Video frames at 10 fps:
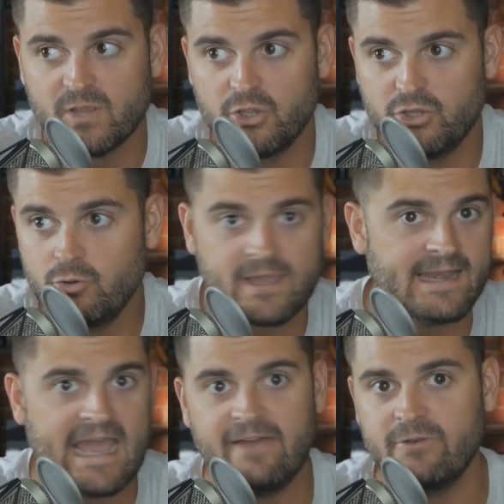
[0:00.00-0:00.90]
you can
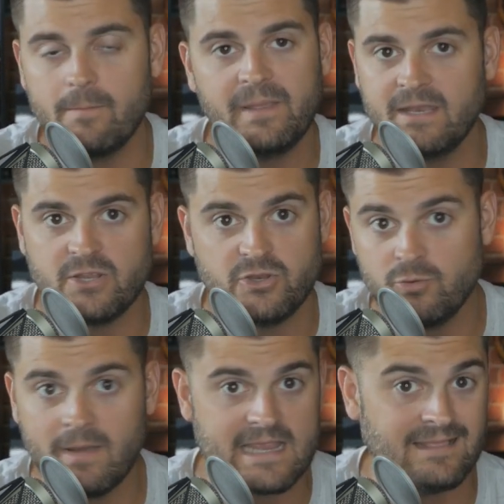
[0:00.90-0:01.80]
have an opinion. You
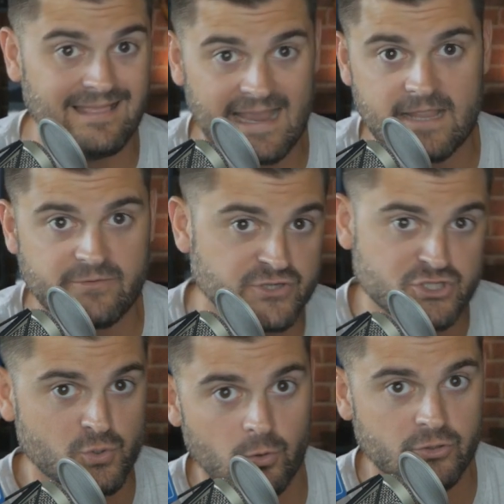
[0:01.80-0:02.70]
might like the
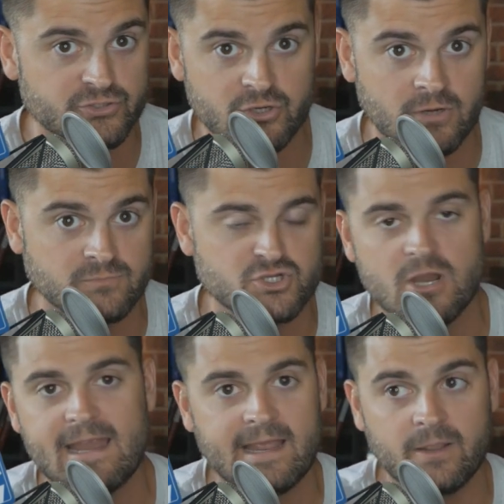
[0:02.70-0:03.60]
shorter term
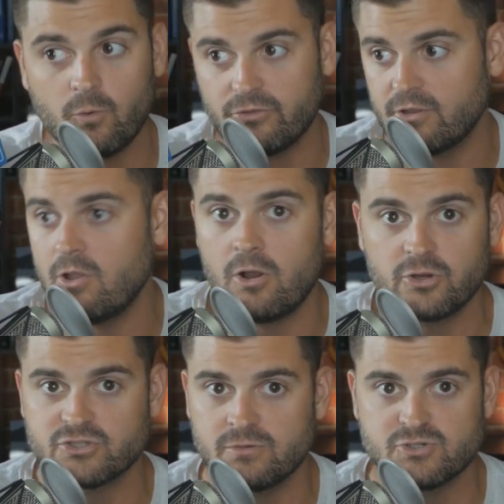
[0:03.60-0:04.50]
trading or the longer
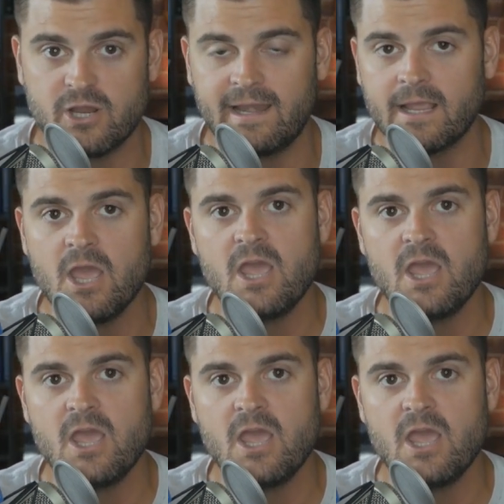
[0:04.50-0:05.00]
term trading.